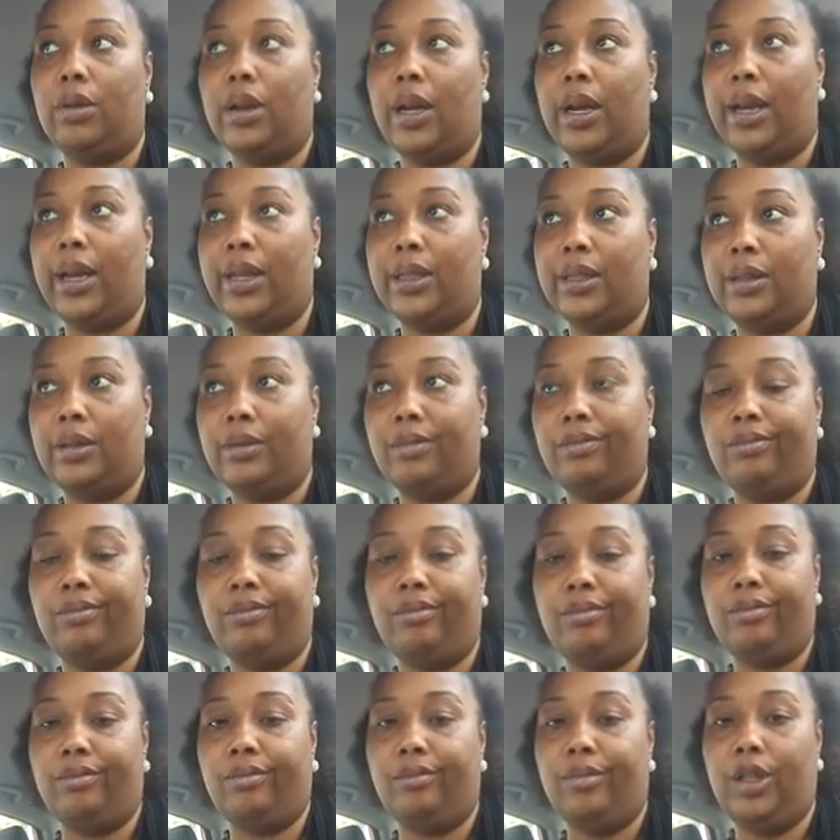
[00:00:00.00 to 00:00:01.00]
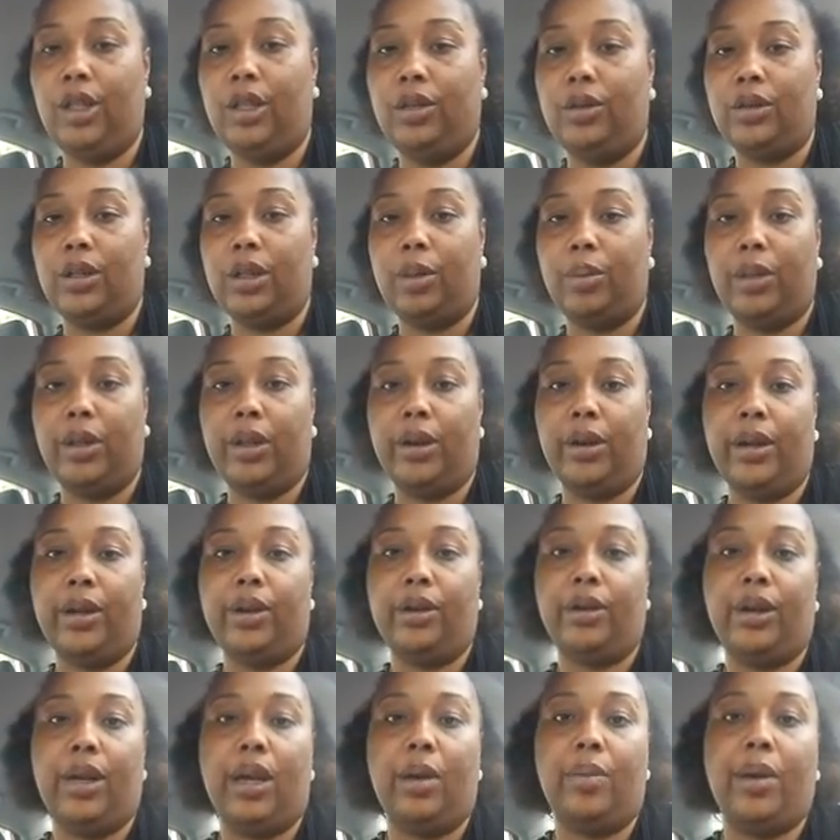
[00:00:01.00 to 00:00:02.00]
I guess, use some of their
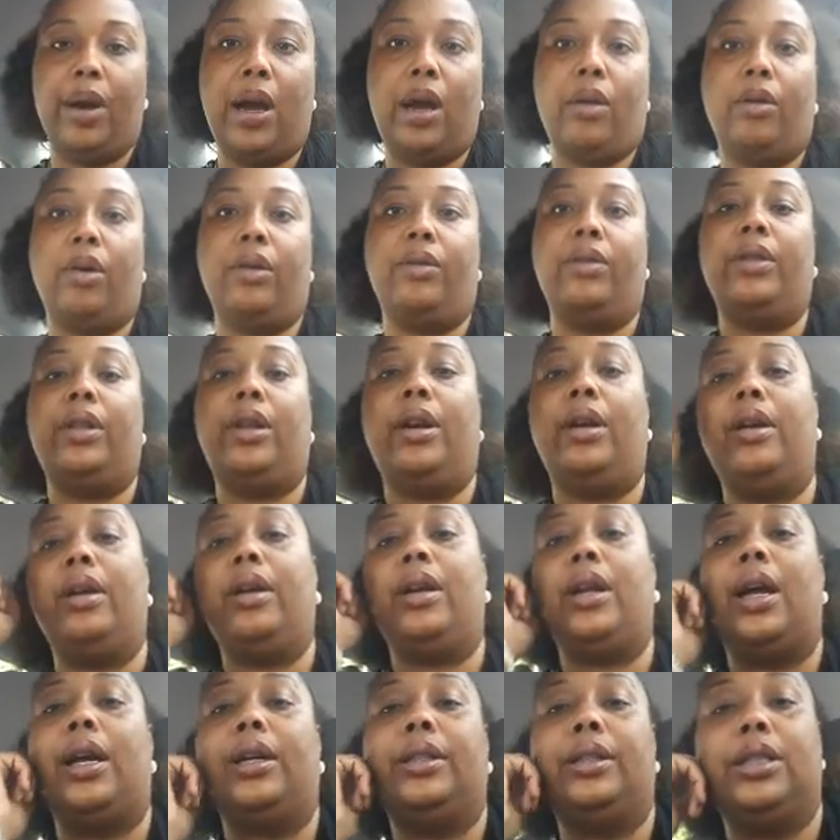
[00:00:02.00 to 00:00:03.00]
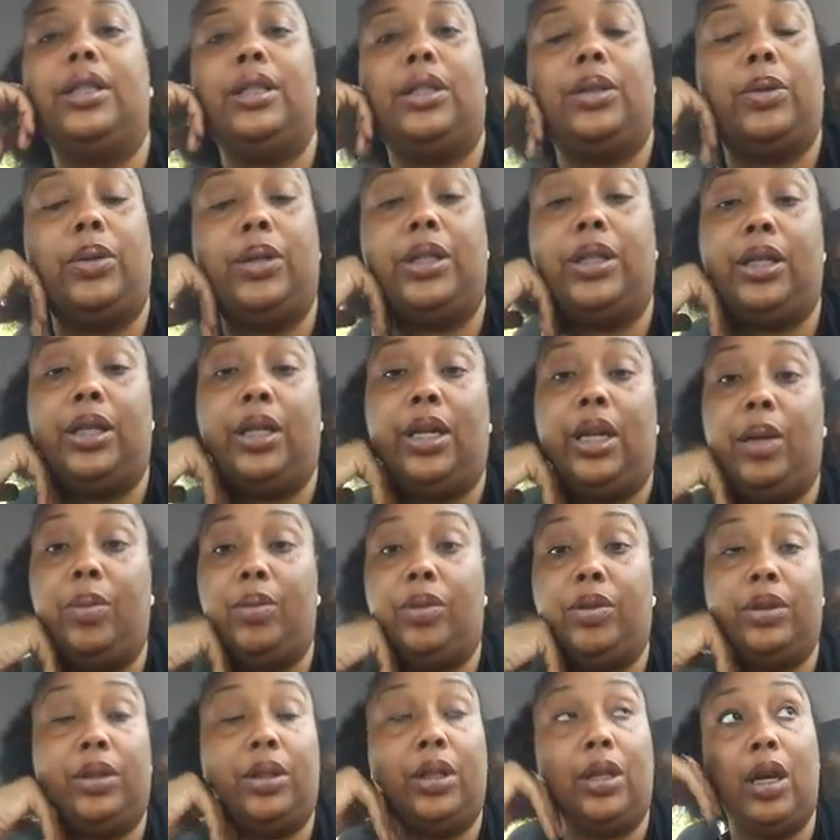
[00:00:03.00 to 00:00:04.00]
internet power over there, and I just wasn't
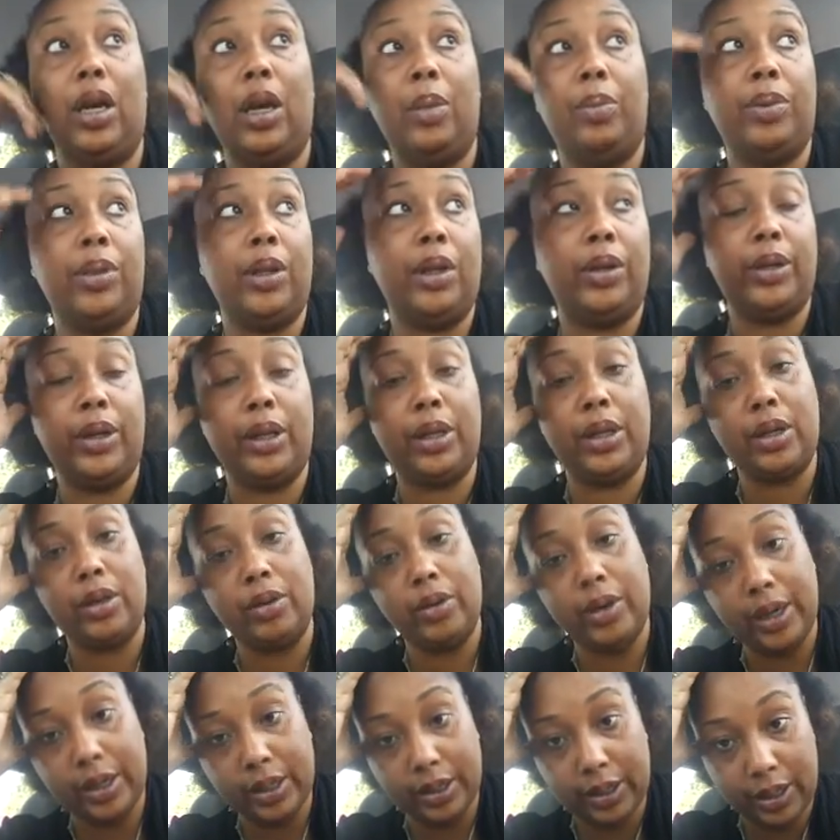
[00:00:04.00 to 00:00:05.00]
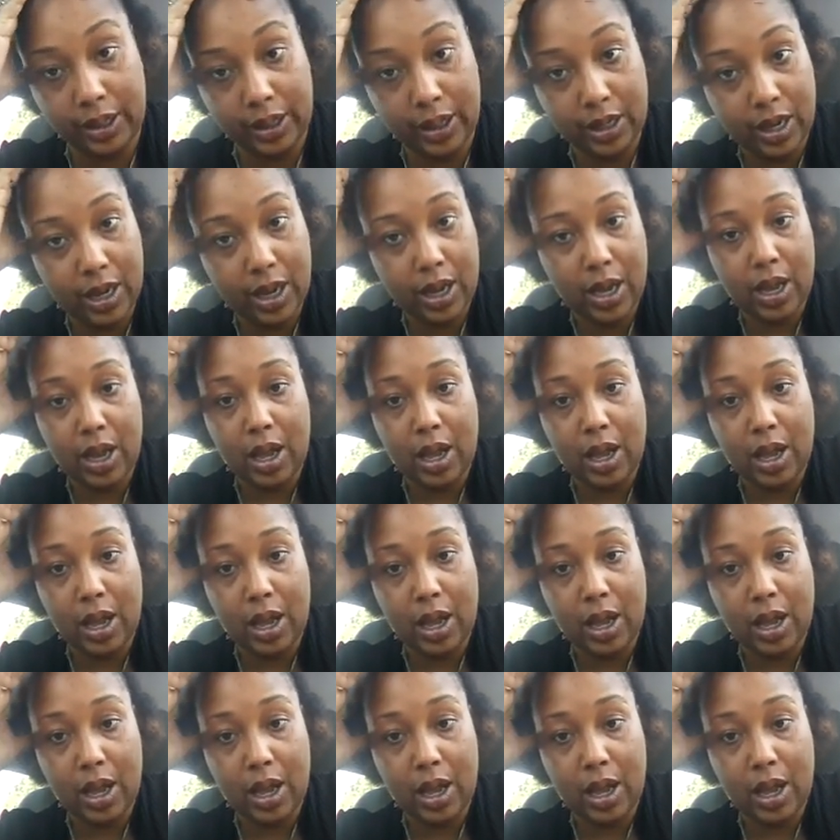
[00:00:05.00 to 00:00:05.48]
able to upload it correctly.